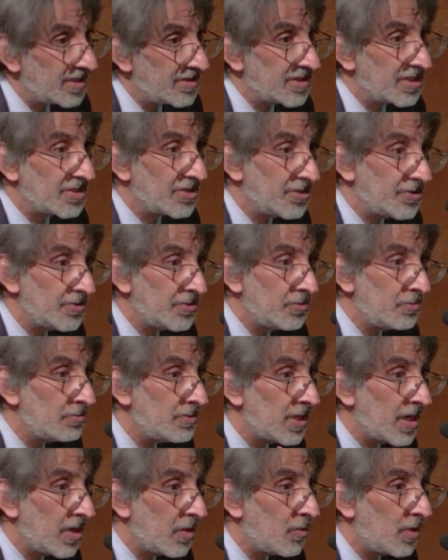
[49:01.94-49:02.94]
that you
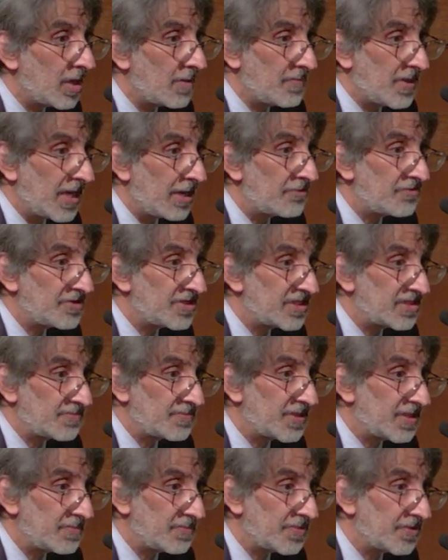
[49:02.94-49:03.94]
know about these
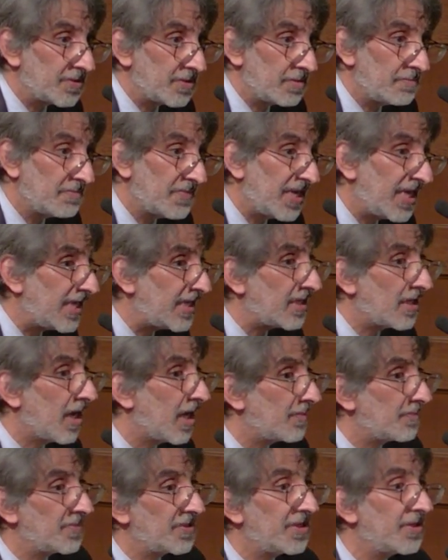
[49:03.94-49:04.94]
people may
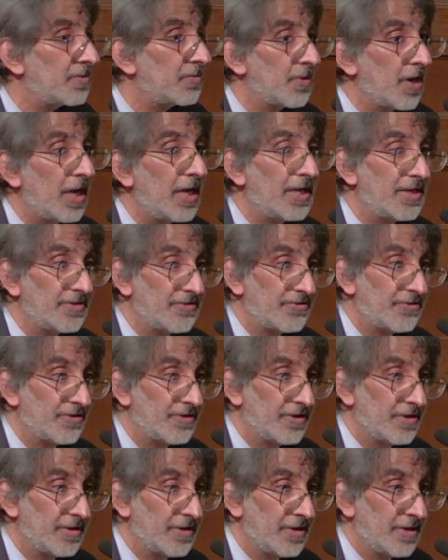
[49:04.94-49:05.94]
not be right.
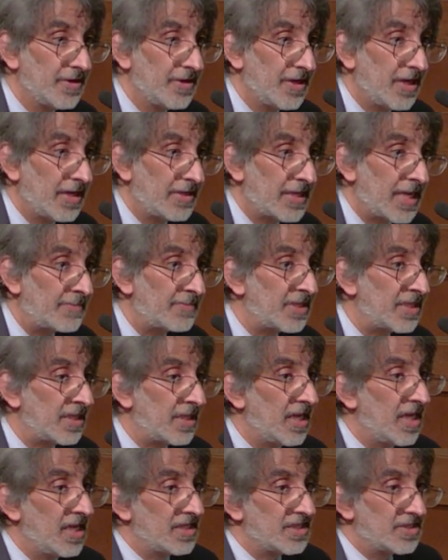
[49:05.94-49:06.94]
And I'm going to,
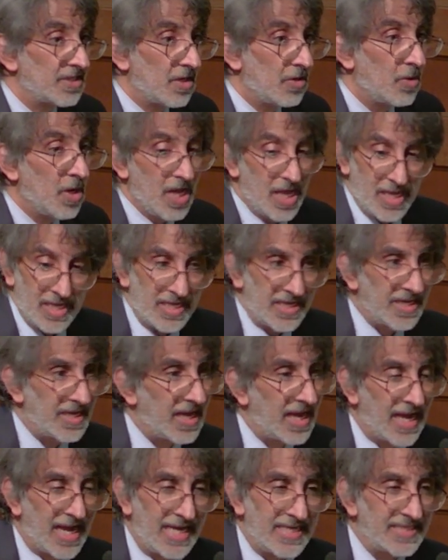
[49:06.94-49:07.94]
so
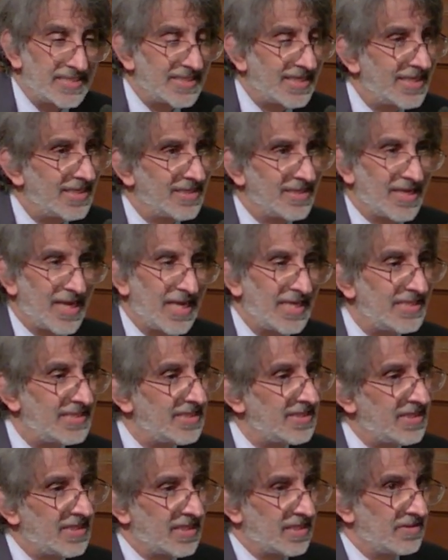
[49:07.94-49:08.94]
I say the idea
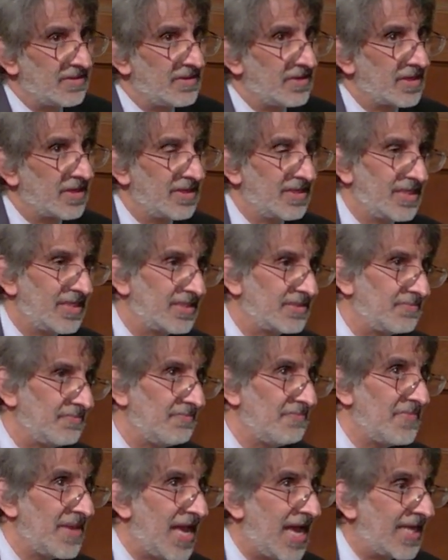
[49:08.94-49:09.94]
that the, it's
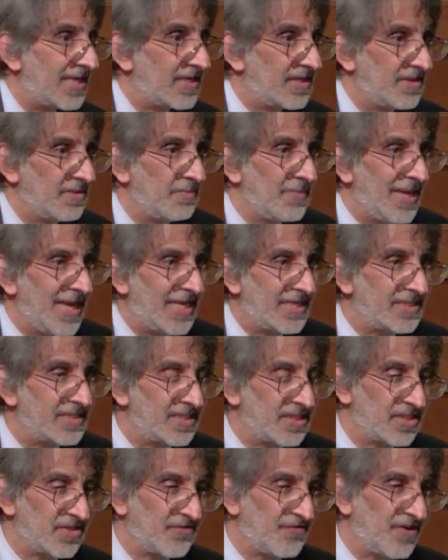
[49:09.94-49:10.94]
mad, the Madison
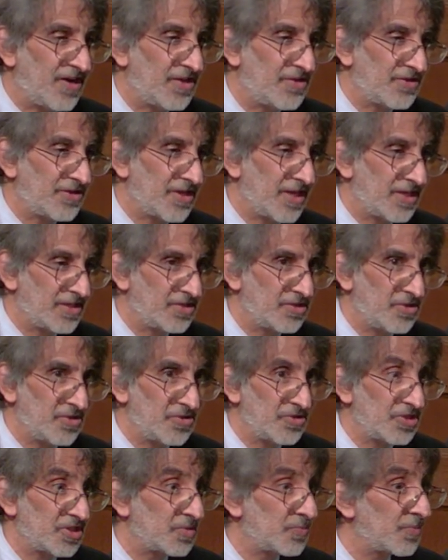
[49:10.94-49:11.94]
is the father of the
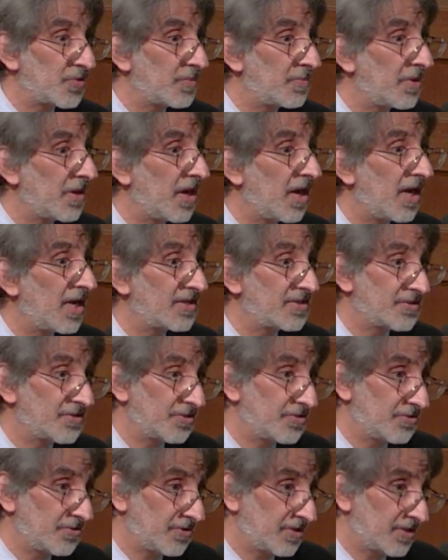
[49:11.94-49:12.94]
Constitution is
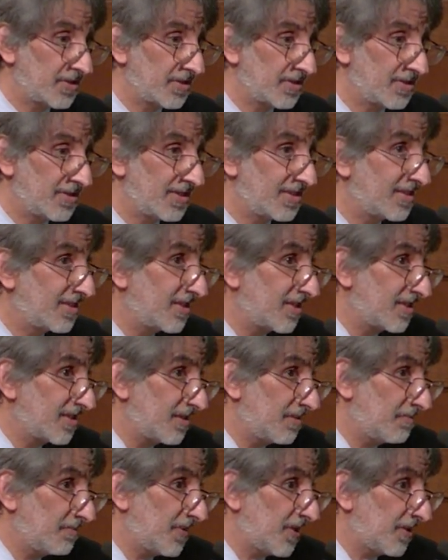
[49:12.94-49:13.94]
preposterous. It's just
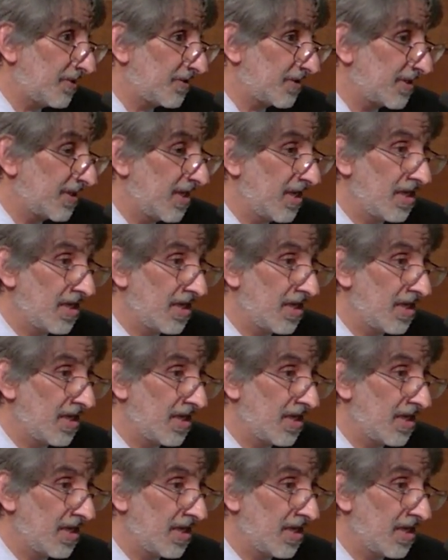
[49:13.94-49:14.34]
embarrassing.